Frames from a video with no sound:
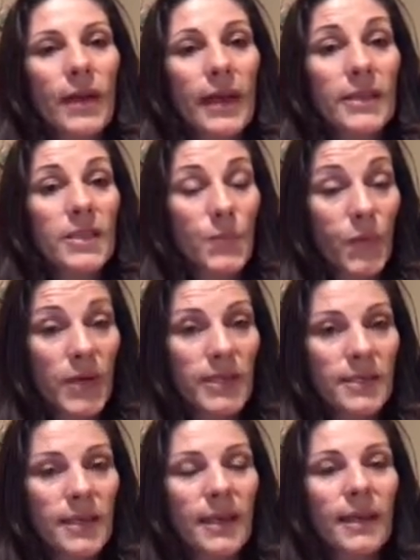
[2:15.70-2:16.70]

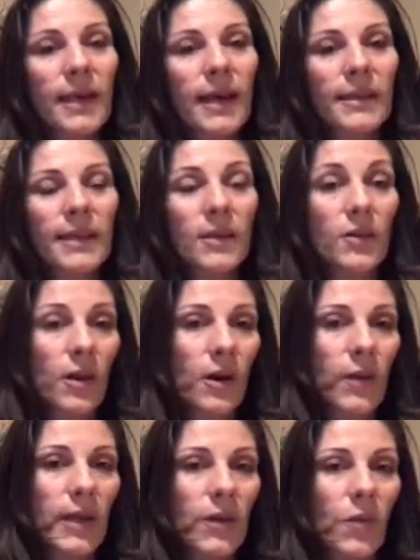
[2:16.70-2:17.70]
expressing and then
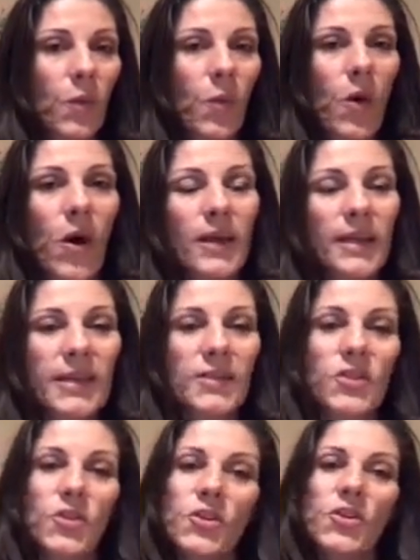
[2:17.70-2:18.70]
knowing what
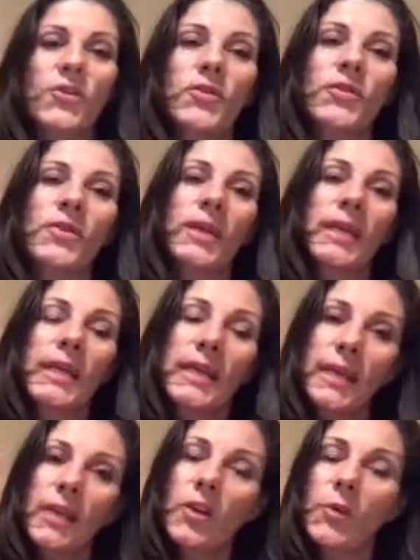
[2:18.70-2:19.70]
is new
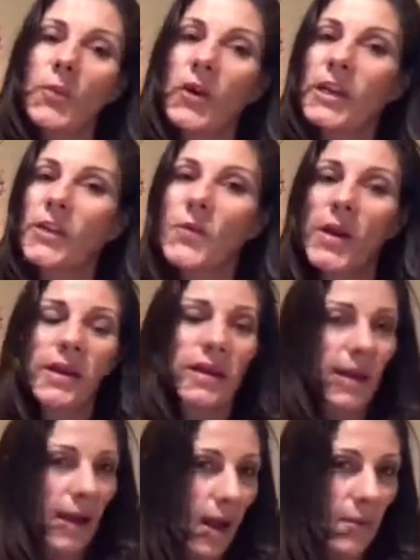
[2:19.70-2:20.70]
in your body, ready
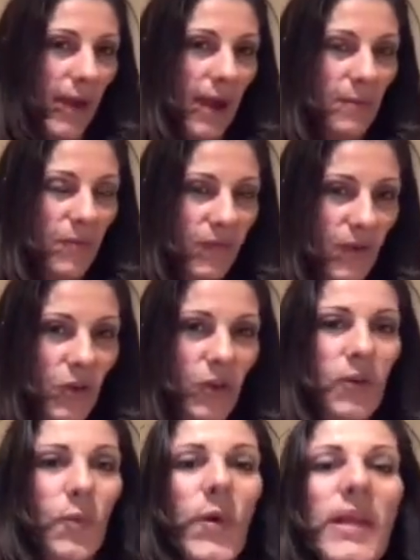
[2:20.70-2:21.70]
to come out for
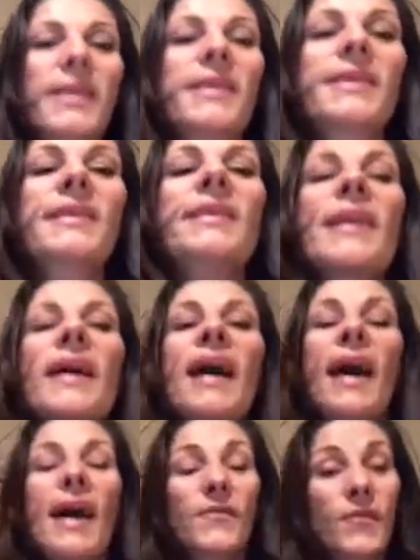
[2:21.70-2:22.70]
you to witness
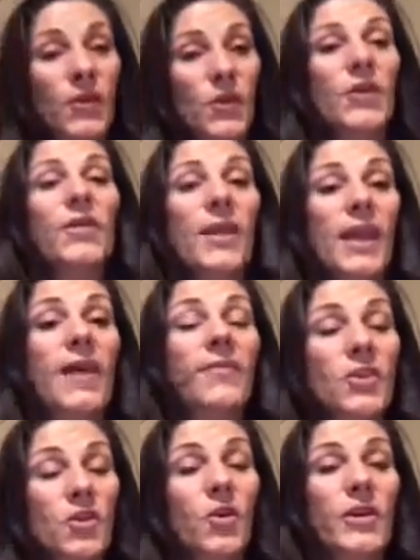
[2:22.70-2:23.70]
and for you to then have
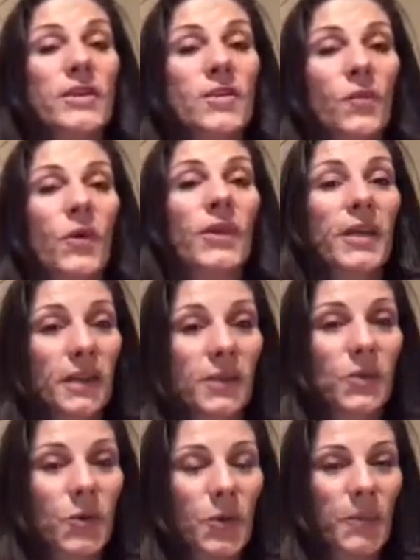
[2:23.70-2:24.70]
a choice of what you're going
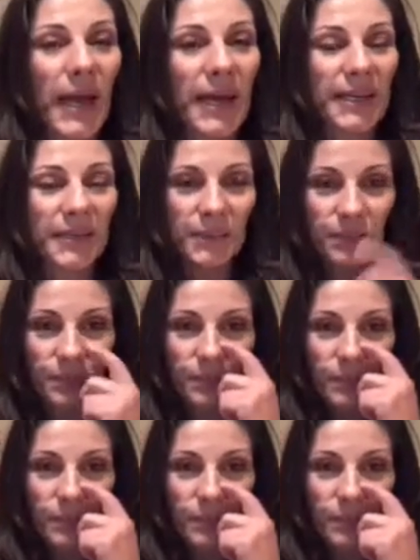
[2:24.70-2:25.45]
to do about it.